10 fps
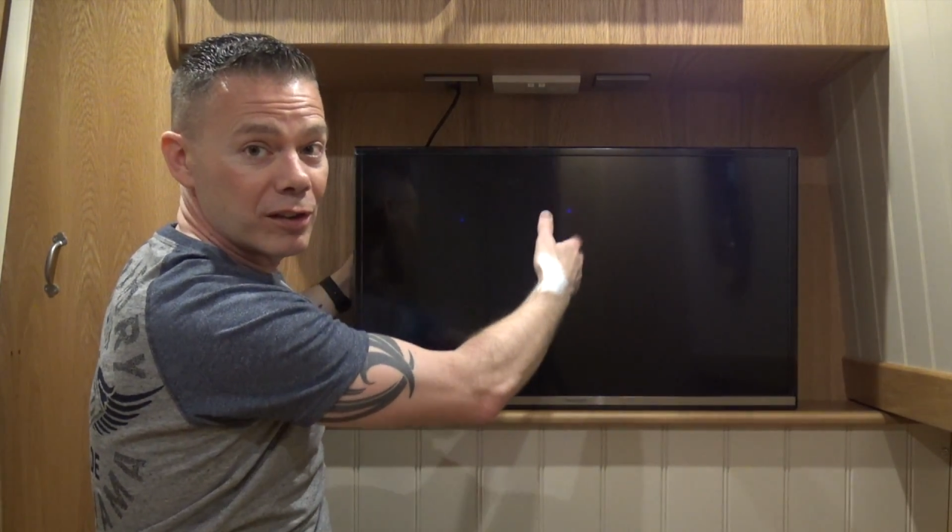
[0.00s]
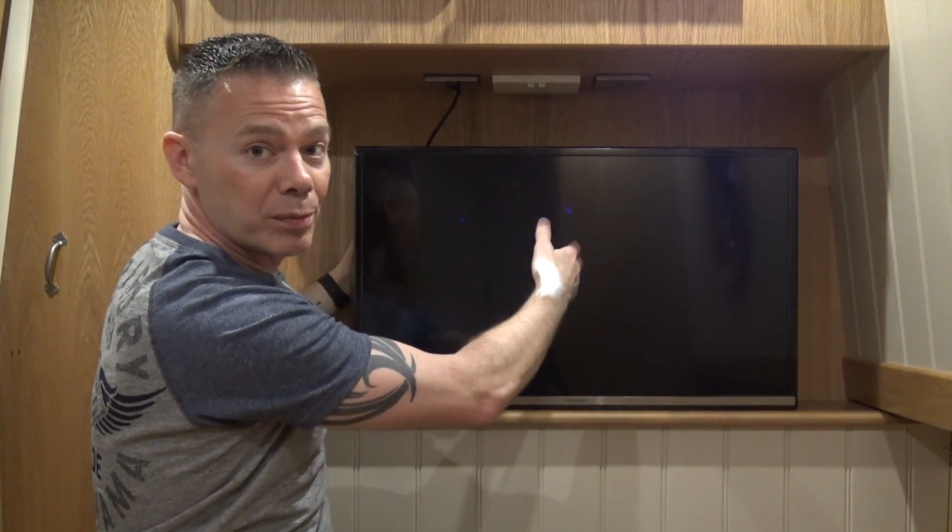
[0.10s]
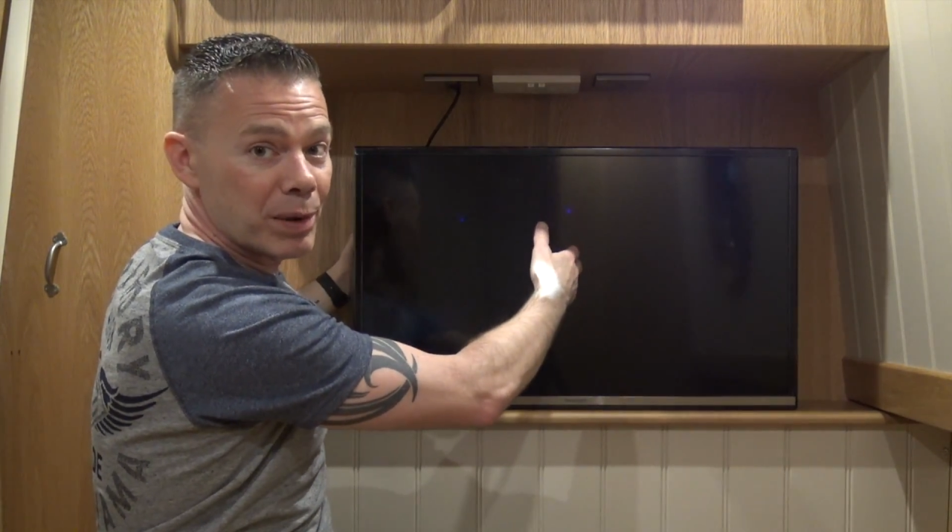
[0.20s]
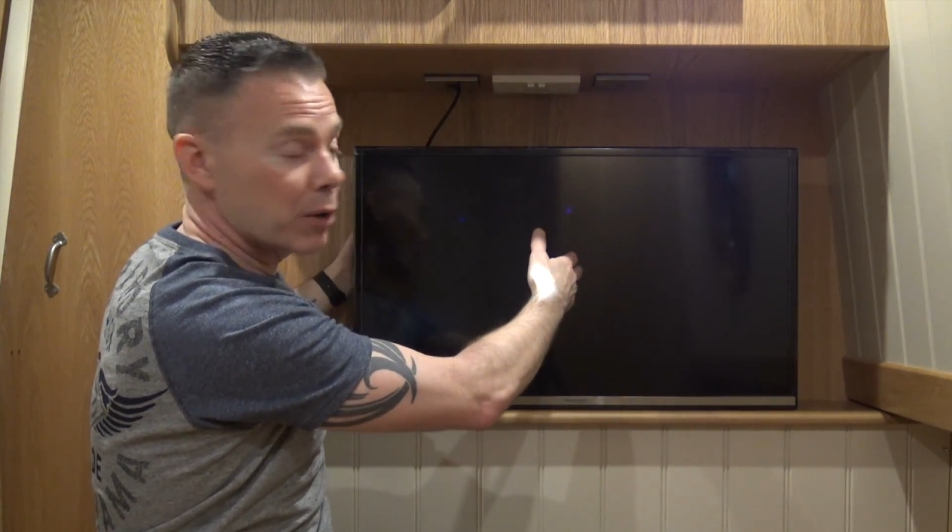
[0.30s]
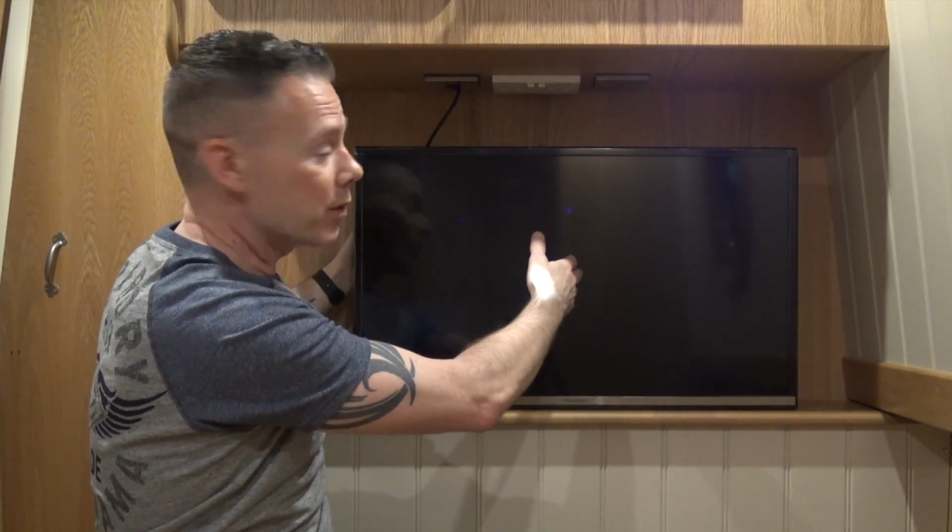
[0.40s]
to
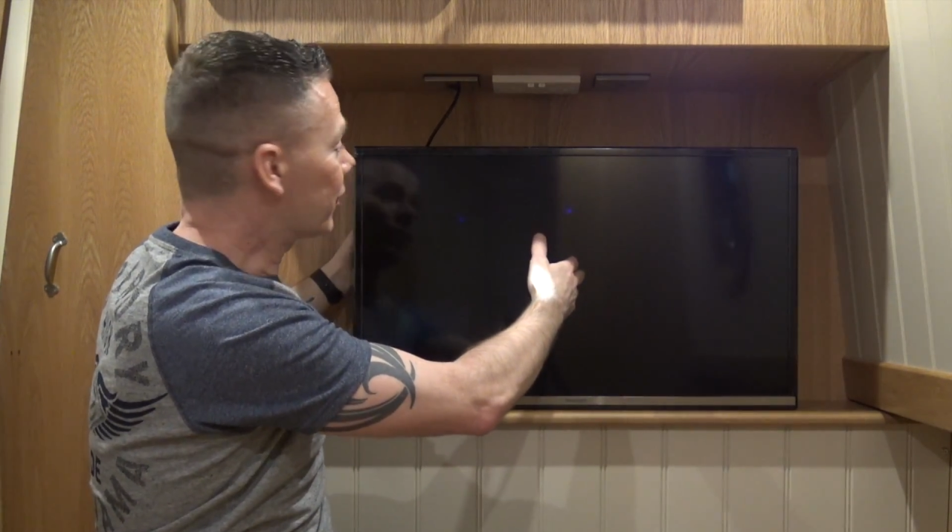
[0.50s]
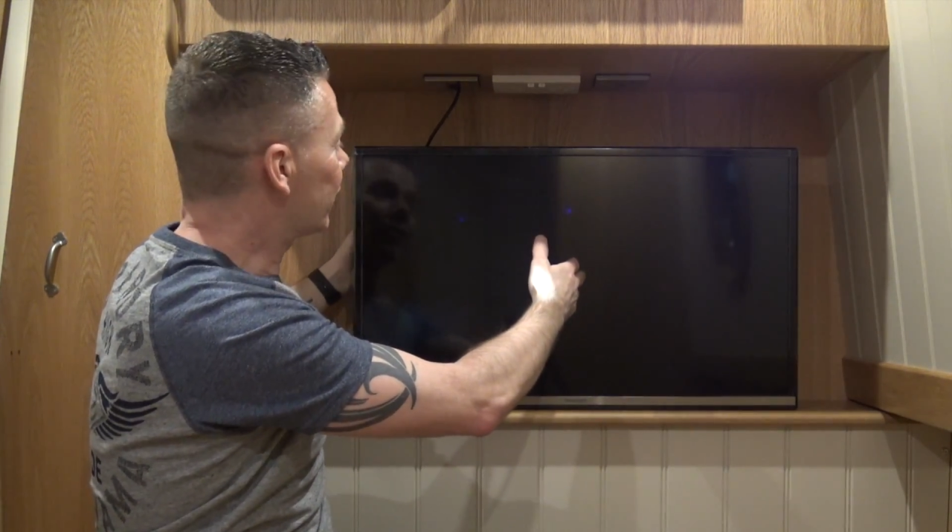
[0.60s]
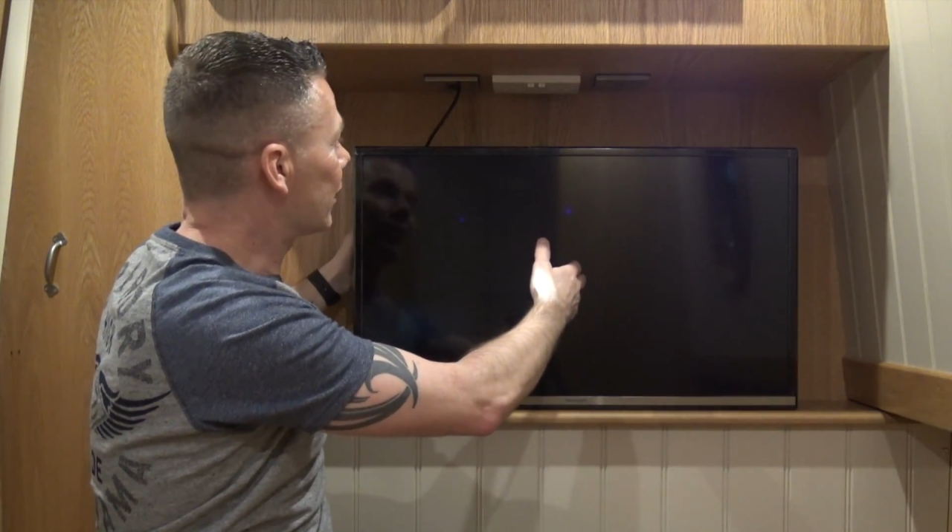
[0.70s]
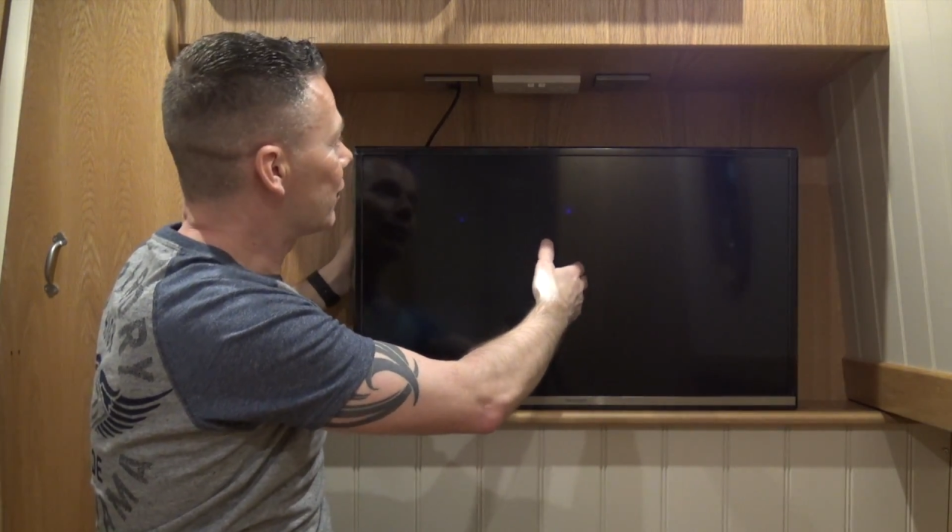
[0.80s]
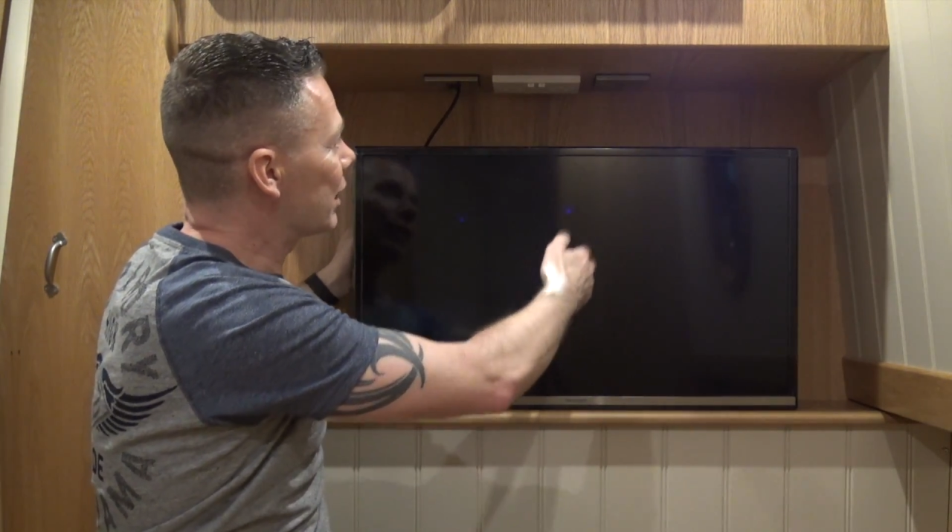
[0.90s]
power the
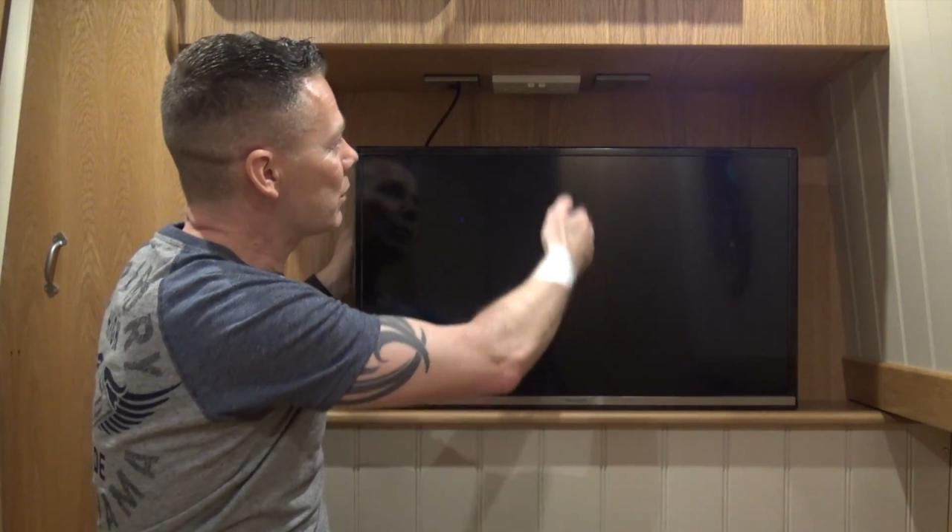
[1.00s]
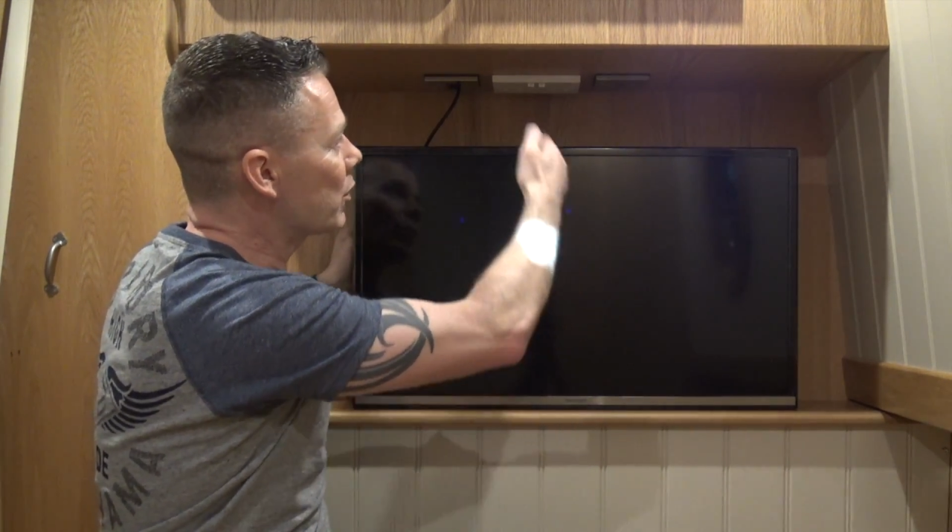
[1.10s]
TV,